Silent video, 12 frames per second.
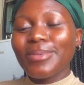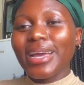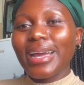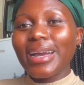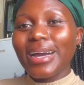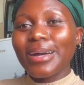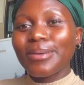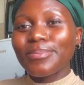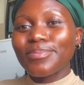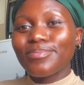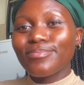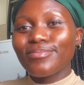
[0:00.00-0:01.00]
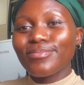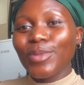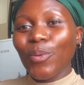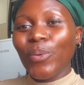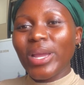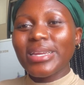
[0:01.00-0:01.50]
like,
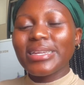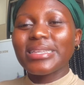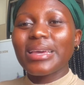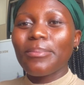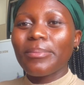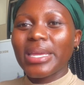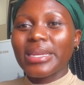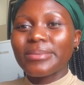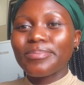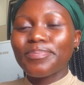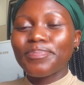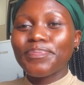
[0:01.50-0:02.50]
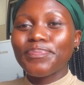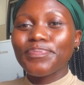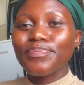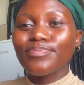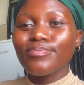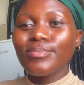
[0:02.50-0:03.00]
wait a damn minute,
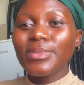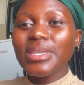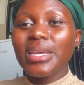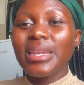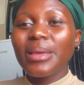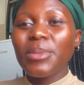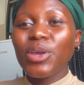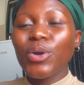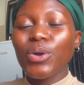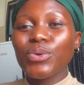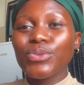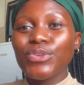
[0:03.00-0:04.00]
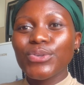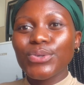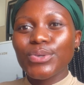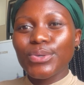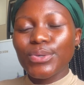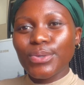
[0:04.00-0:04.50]
let me go
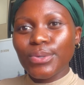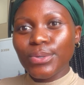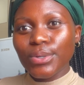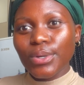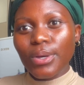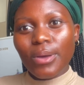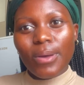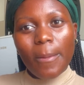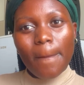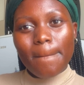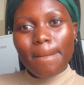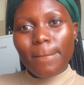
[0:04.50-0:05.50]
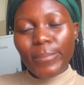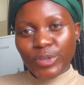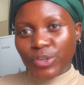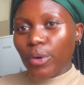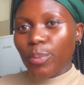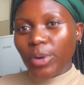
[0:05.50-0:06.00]
to
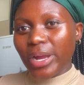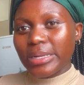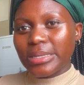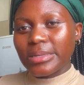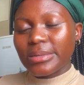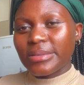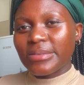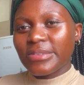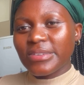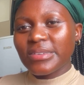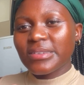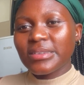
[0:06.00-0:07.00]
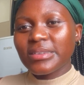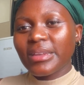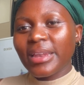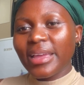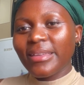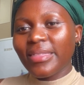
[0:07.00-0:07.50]
ShopRite. It's just
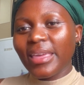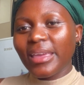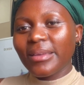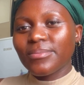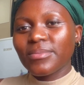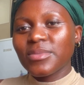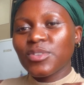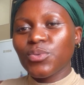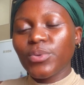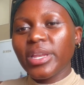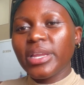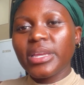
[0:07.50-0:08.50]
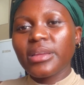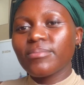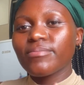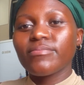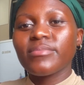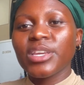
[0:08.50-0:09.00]
like it's really,
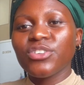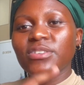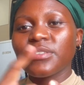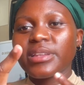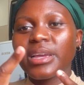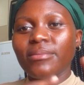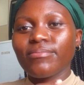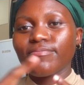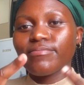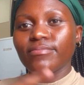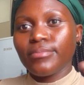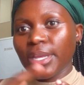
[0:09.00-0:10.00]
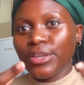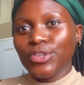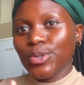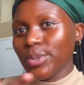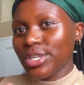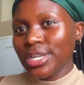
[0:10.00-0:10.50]
they just like next
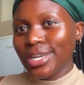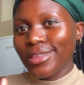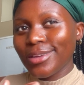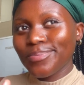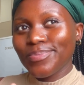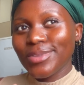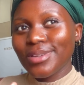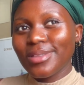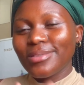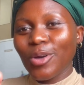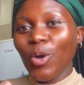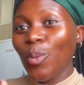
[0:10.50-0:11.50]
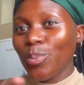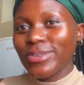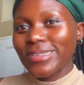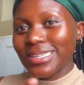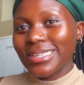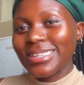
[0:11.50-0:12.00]
to each other,
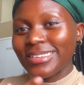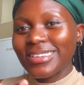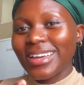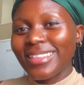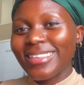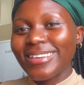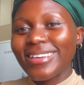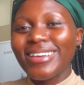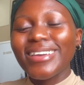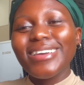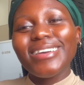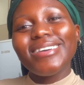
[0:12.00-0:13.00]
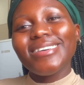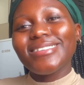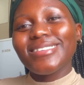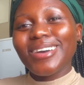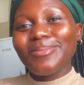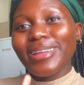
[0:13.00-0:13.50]
opposite each other.
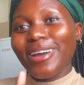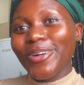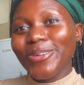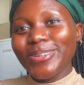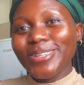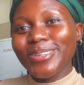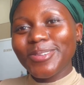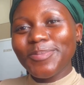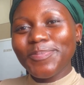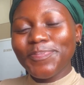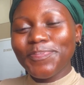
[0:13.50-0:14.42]
So I'm like, hold on.